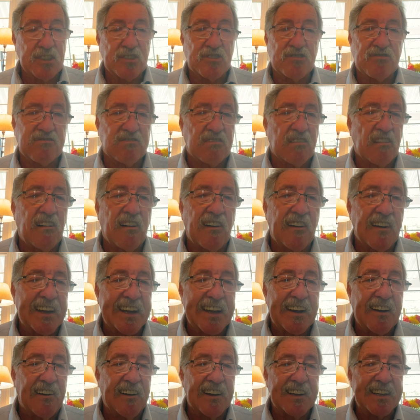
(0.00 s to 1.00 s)

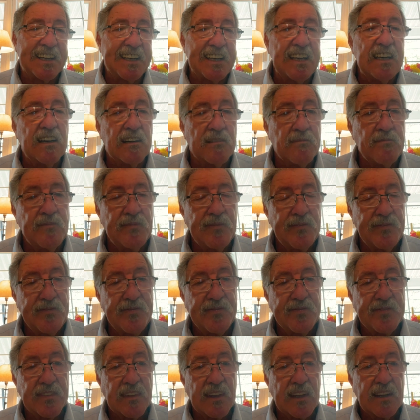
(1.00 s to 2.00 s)
drawing on him
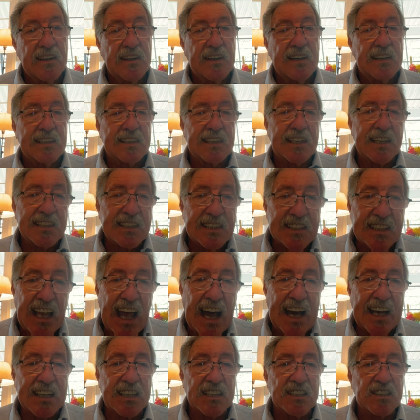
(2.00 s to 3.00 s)
to
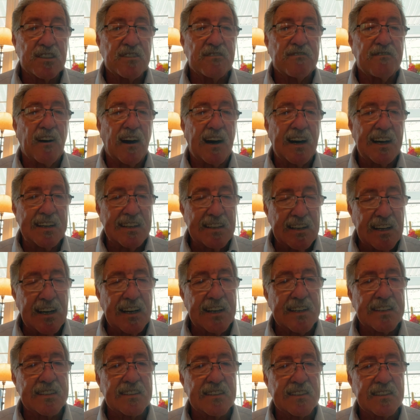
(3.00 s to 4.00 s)
satisfy
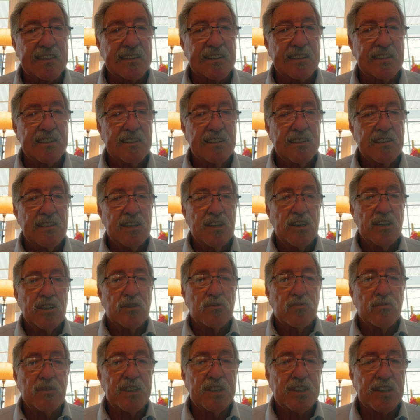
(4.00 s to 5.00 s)
us.
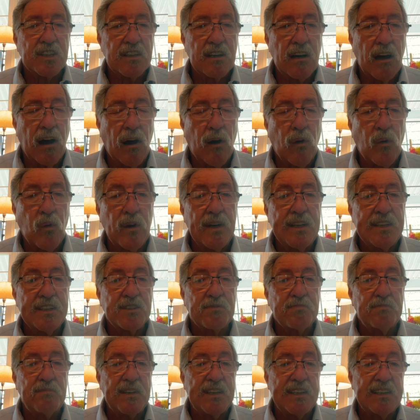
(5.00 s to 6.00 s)
We should
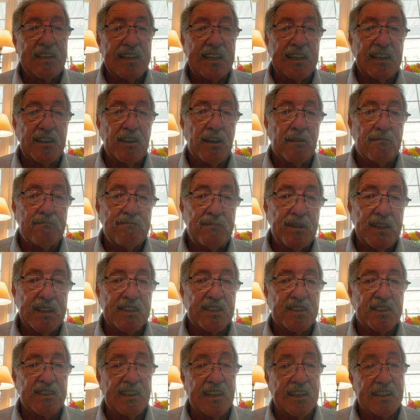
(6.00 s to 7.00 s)
always be in the
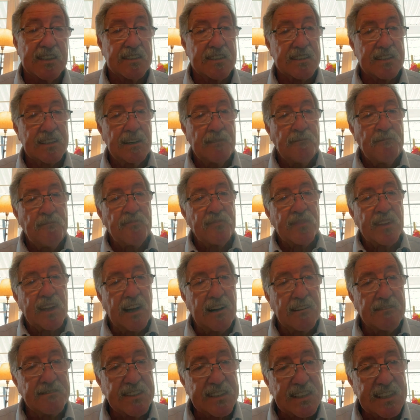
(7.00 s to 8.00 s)
business
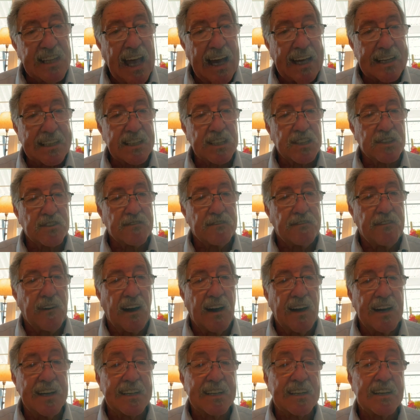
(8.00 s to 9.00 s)
of
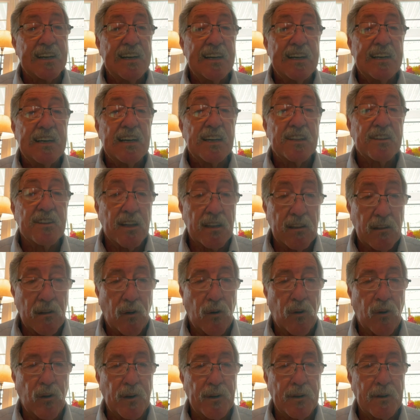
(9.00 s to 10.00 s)
satisfying the
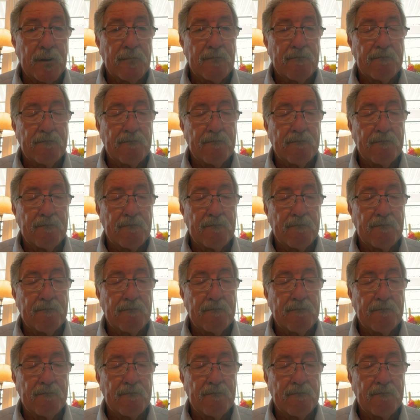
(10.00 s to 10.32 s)
Lord.